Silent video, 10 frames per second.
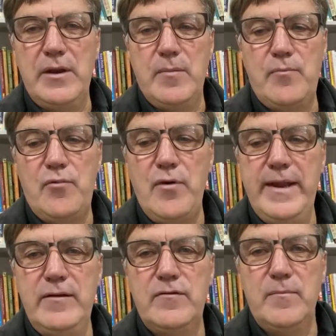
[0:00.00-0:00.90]

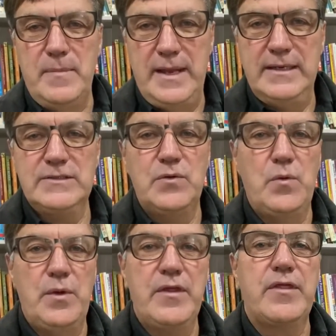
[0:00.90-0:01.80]
appointment
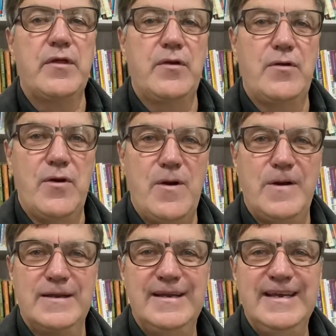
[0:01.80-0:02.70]
with
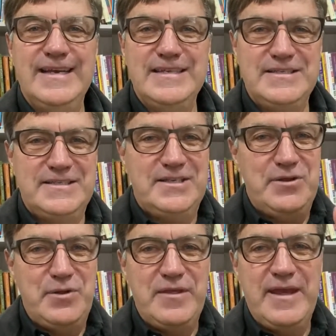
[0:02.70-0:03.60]
God. See
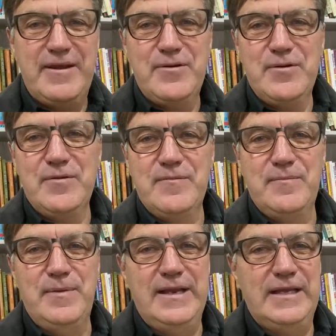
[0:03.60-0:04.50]
you there.
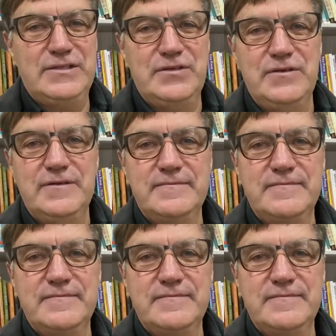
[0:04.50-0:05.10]
Bless you.